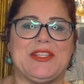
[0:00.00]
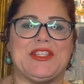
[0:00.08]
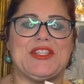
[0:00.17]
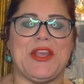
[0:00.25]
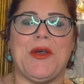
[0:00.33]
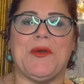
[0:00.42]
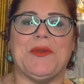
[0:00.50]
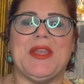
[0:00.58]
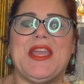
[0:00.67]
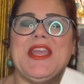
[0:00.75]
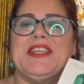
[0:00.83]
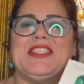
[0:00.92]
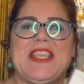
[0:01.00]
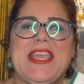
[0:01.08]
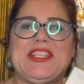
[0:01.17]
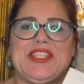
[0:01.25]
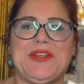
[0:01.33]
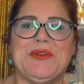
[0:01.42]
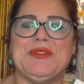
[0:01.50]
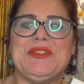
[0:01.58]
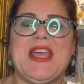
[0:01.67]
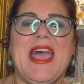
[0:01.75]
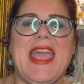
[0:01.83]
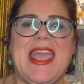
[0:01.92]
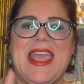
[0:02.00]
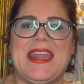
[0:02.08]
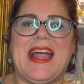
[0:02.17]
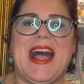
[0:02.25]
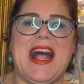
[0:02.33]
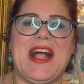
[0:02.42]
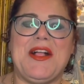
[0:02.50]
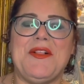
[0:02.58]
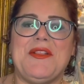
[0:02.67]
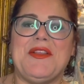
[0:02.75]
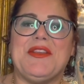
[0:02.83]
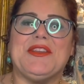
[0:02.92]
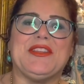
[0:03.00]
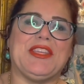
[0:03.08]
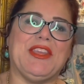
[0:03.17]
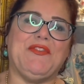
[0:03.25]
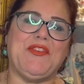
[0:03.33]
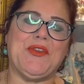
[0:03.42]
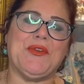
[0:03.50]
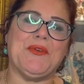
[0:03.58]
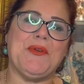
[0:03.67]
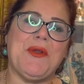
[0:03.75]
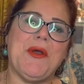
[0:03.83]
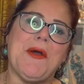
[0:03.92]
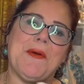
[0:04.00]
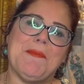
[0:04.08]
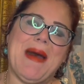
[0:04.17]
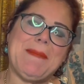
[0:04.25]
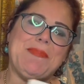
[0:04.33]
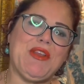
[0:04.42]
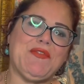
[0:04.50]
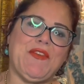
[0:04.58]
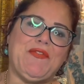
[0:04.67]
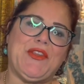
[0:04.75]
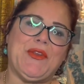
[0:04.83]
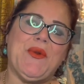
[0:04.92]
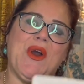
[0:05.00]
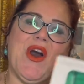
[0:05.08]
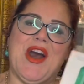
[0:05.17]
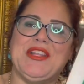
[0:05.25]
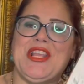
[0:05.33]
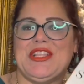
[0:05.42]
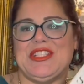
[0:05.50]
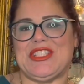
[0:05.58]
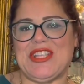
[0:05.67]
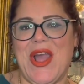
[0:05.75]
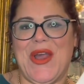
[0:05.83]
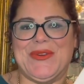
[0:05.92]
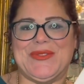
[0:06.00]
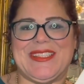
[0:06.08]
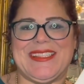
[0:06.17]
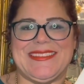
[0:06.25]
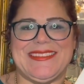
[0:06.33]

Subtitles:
So stay tuned and I'll give you my book review on Stoned.